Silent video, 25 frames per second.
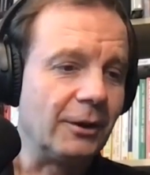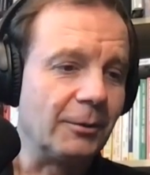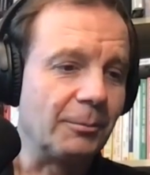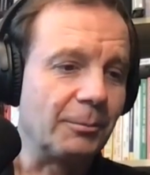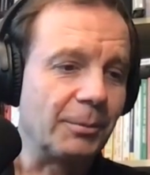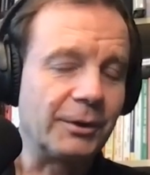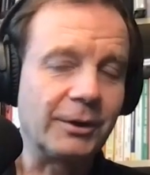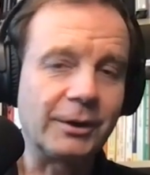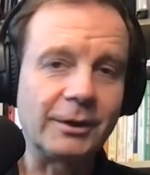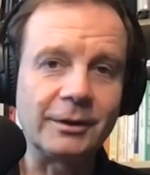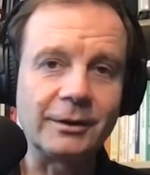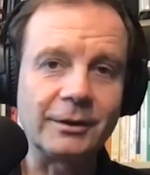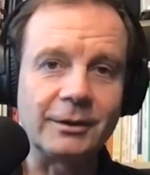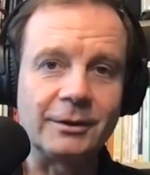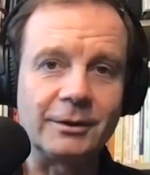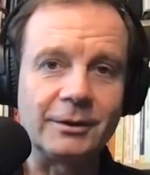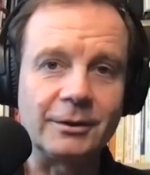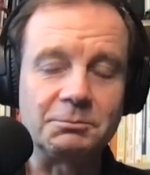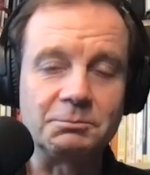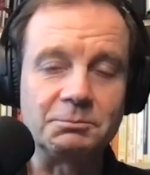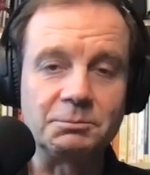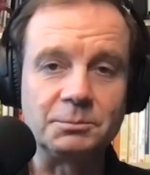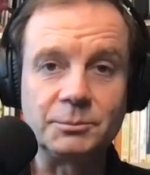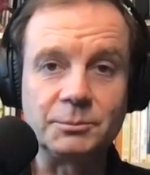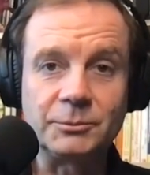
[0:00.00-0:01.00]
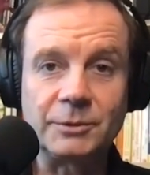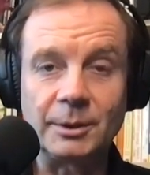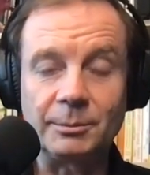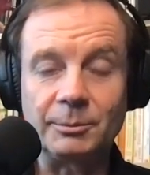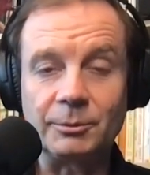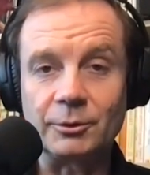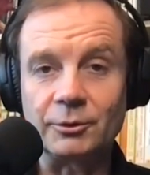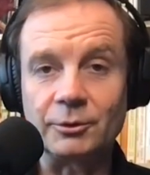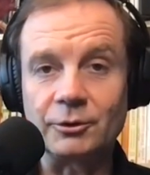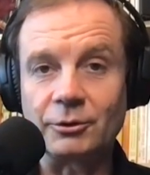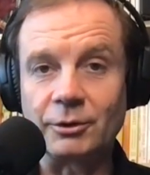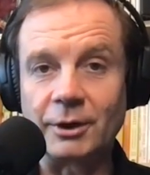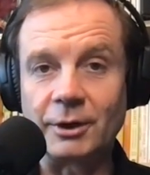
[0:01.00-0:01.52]
particular tips
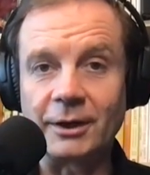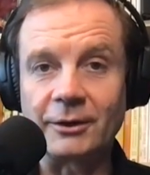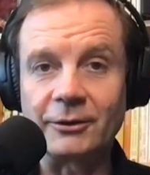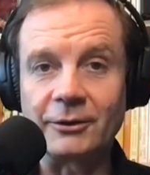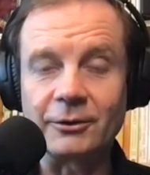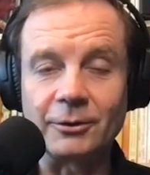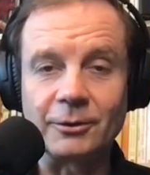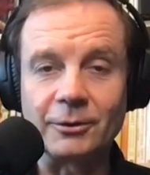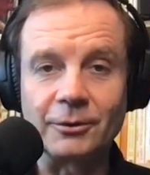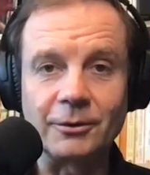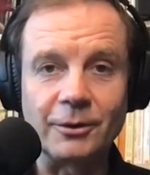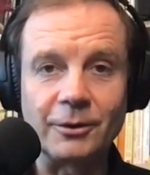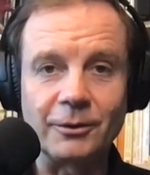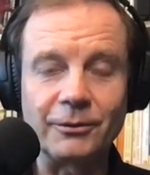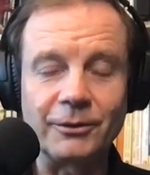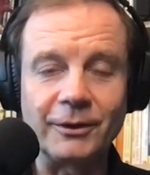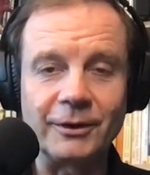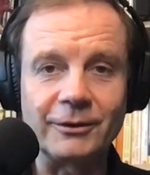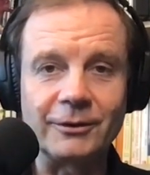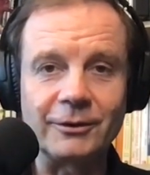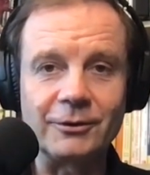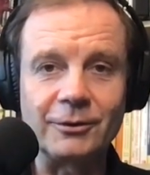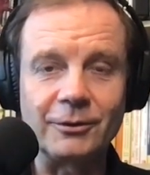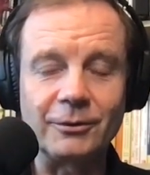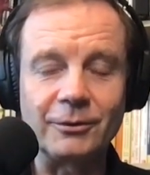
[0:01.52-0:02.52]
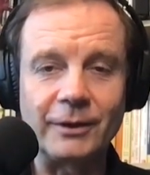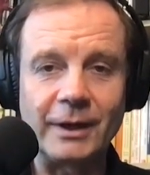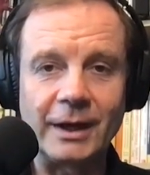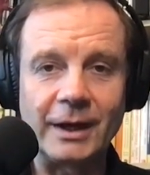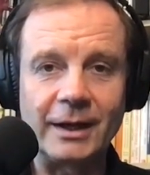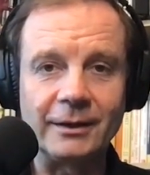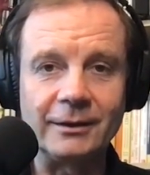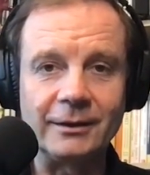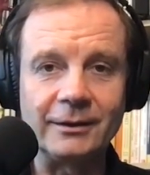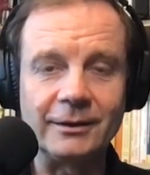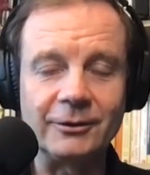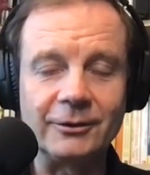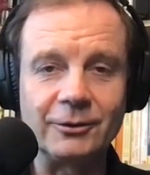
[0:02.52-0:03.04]
or tricks or things that you
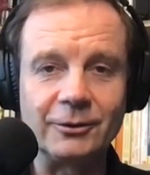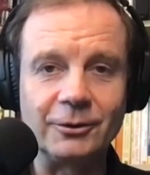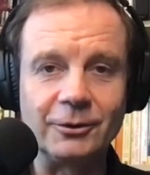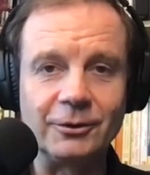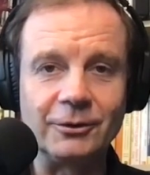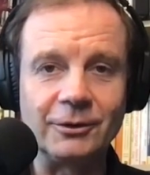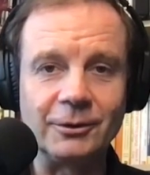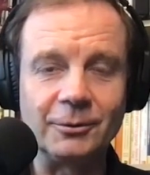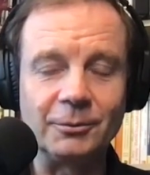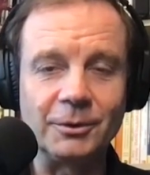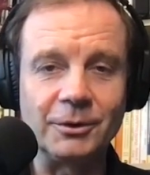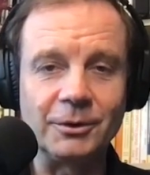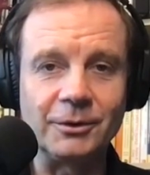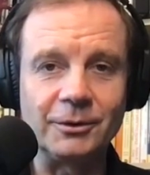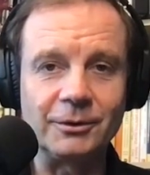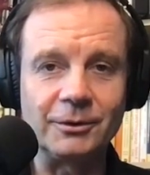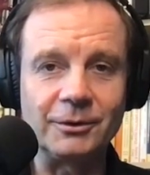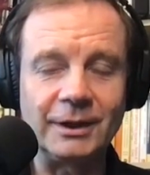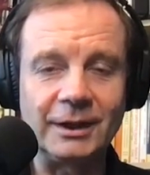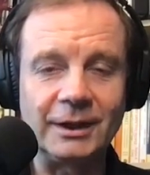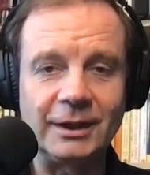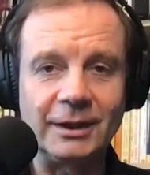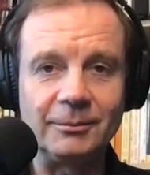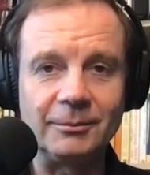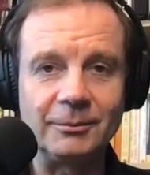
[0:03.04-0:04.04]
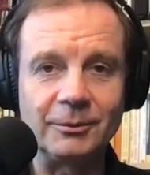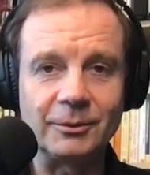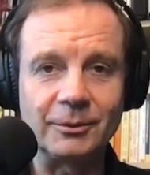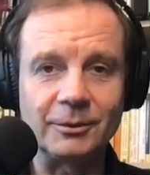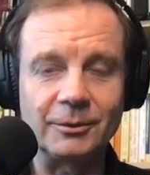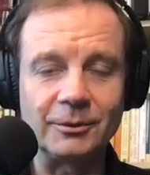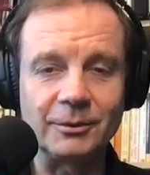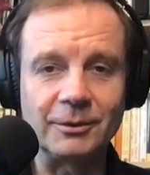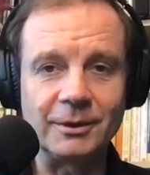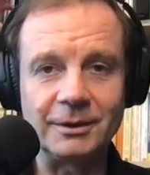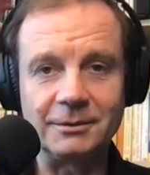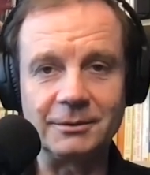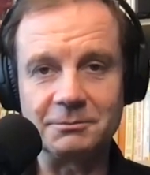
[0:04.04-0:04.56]
found that you're using with your teams
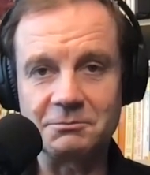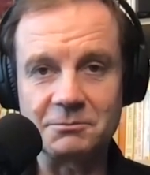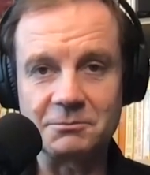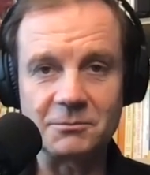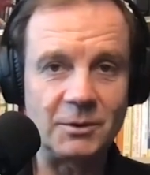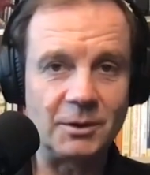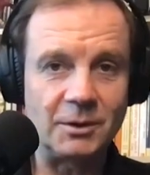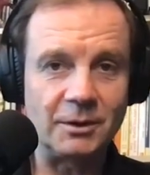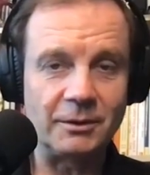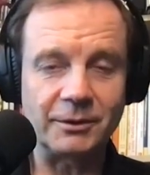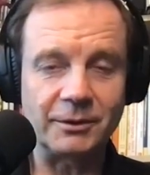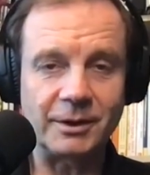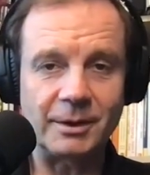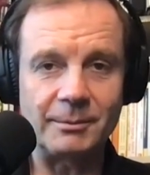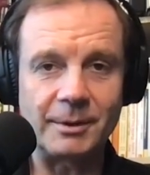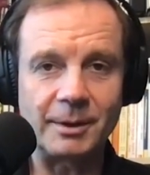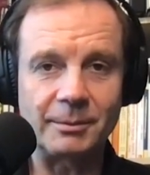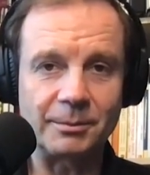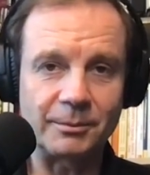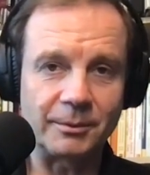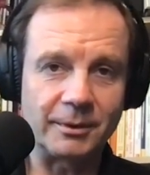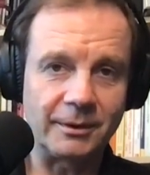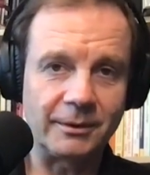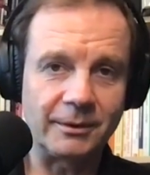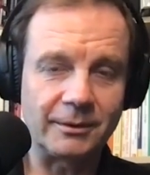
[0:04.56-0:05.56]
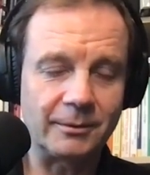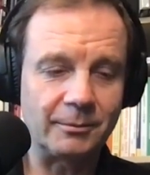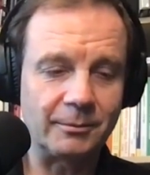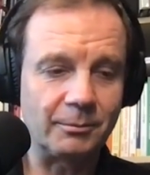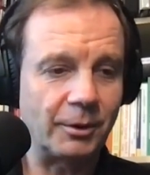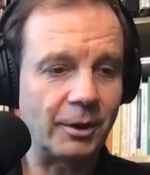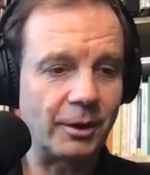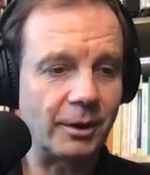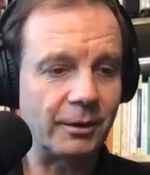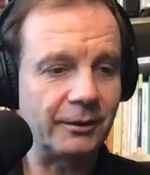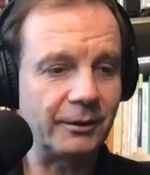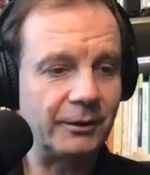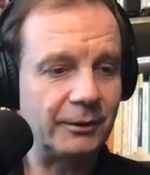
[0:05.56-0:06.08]
or that you have come up with,
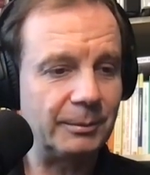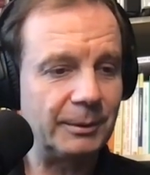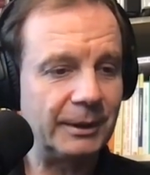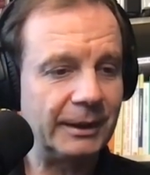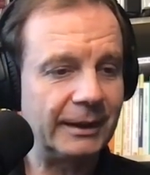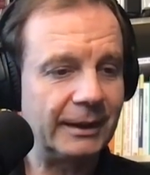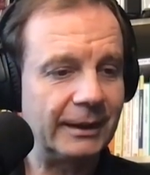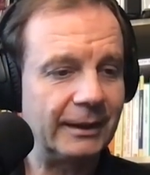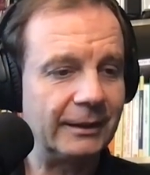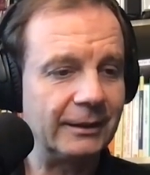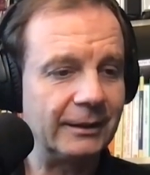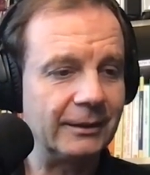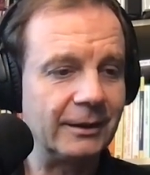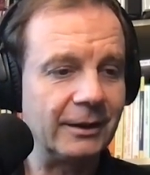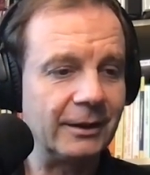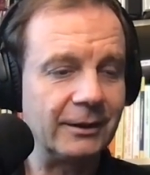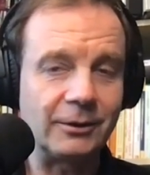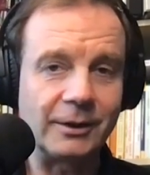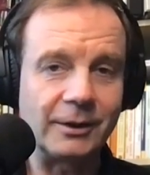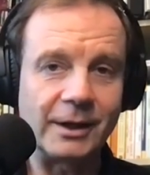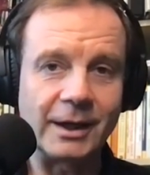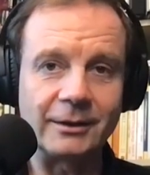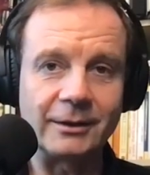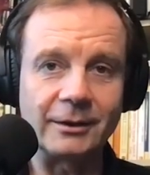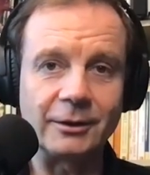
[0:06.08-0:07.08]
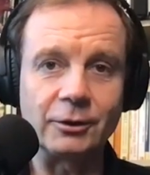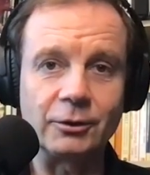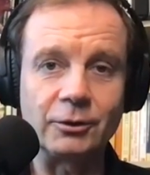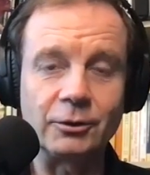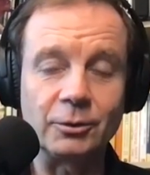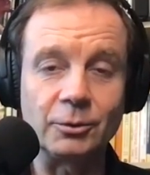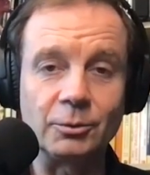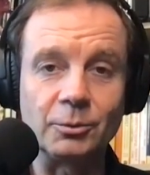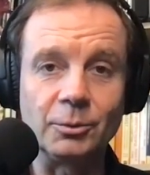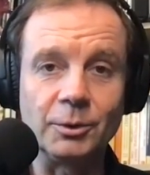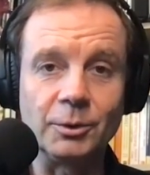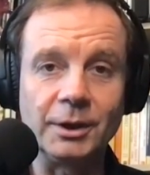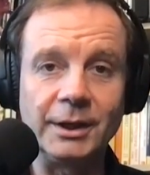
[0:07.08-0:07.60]
broadly speaking, together
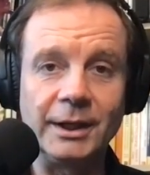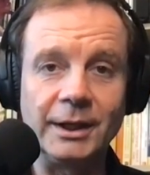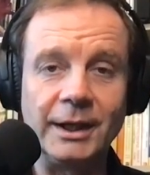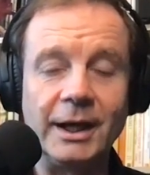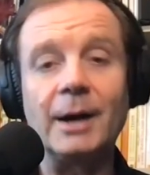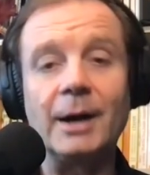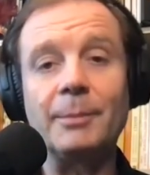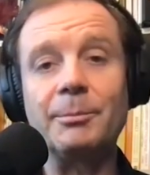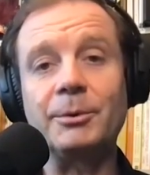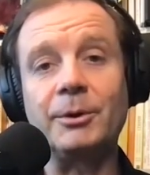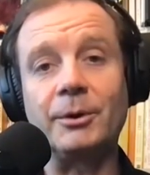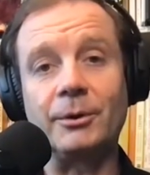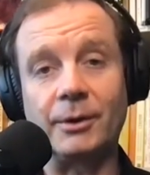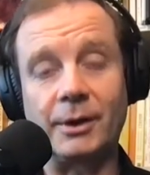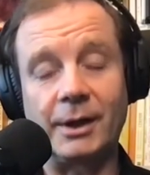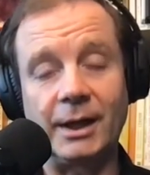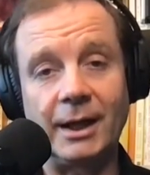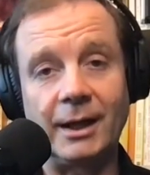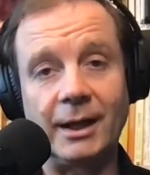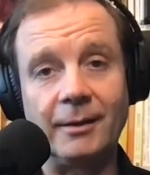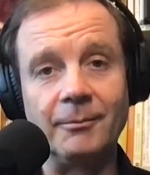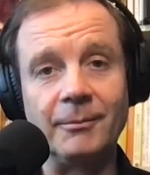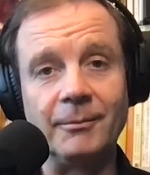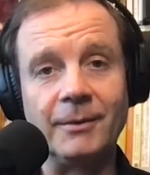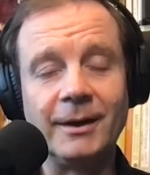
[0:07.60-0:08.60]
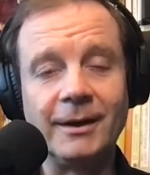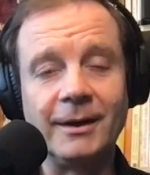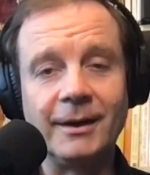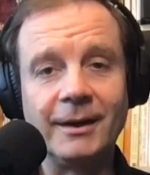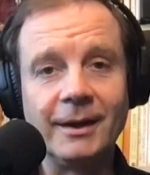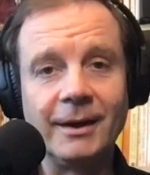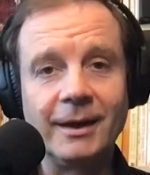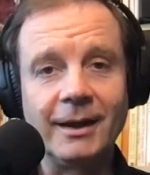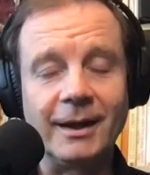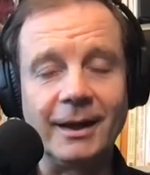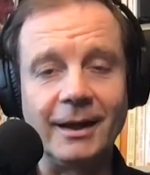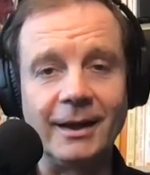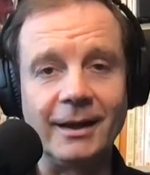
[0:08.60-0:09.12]
to really up your game
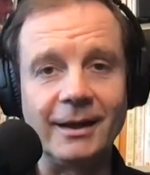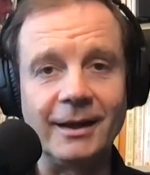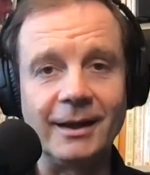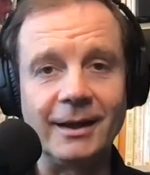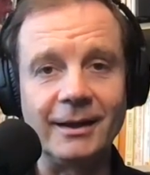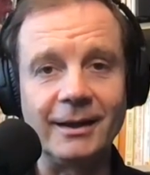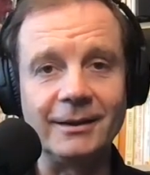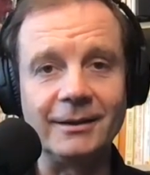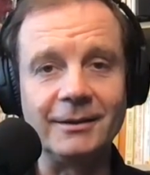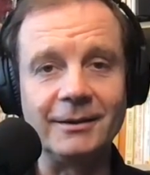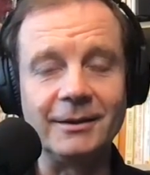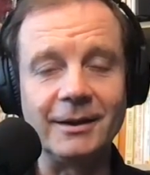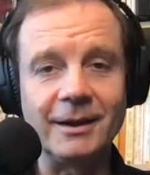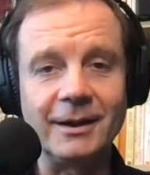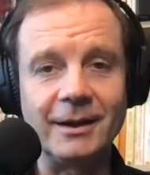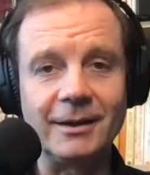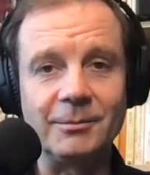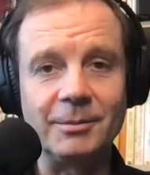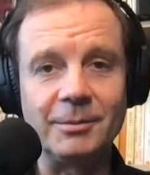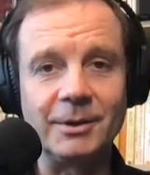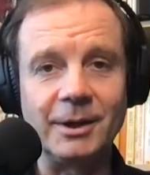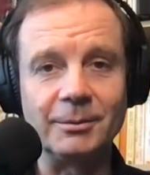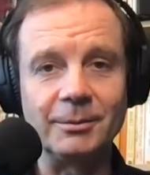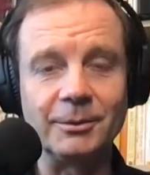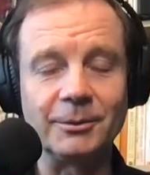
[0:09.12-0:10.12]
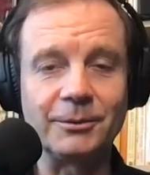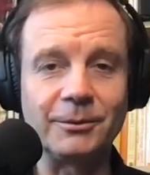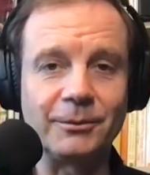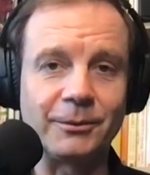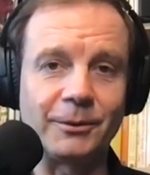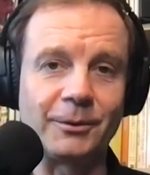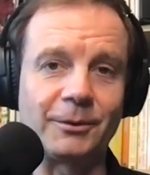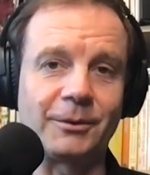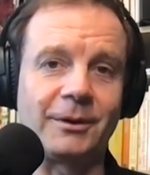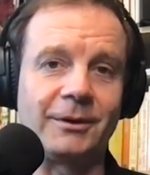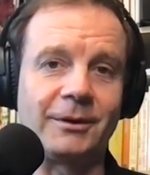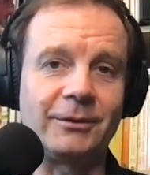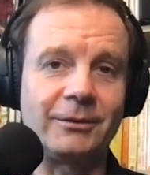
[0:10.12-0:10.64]
and be able to
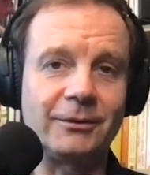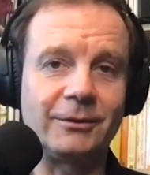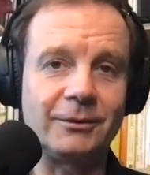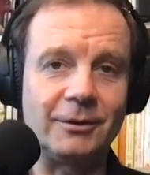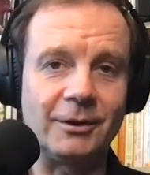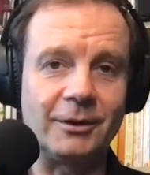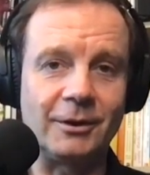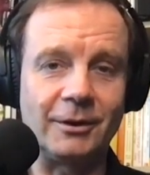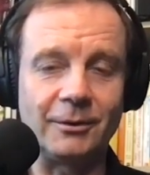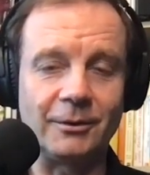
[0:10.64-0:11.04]
focus,